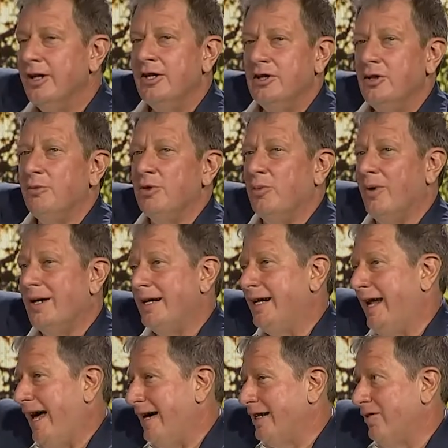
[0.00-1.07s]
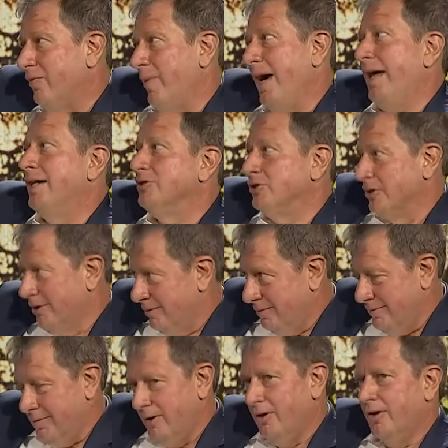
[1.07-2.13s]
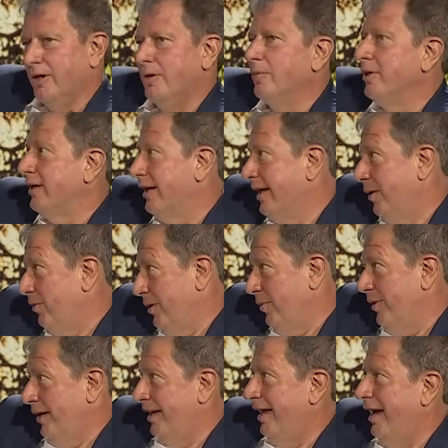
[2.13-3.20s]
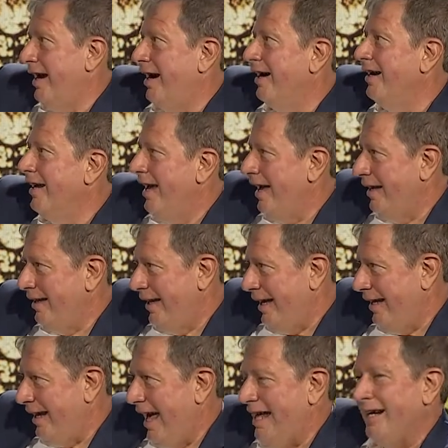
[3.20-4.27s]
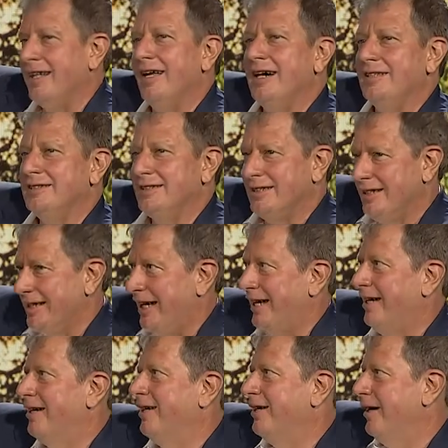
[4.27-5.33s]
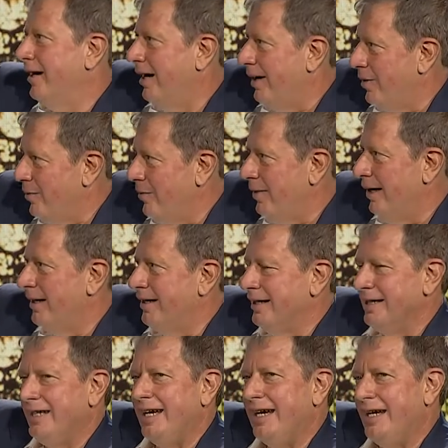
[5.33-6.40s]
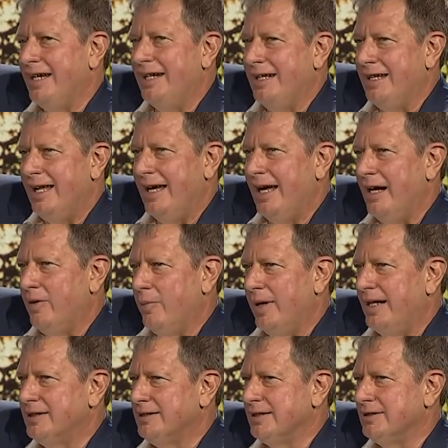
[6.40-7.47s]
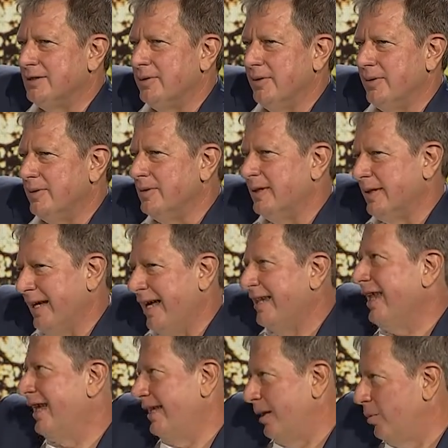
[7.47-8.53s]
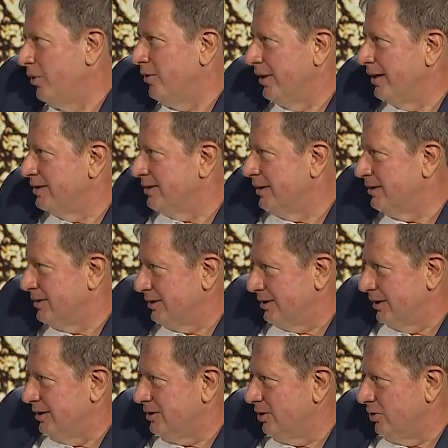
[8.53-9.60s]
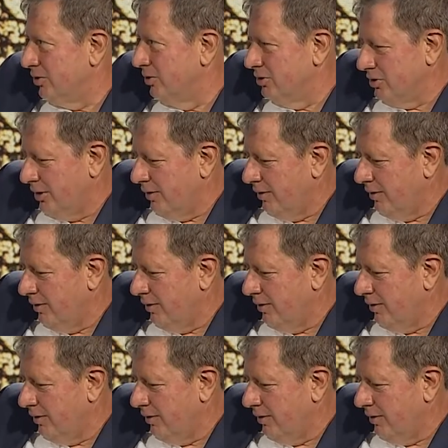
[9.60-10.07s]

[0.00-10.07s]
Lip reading: you would want an active manager, arguably, that would be there and analyzing the data on a day in and day out basis to get that nimbleness that's so crucial.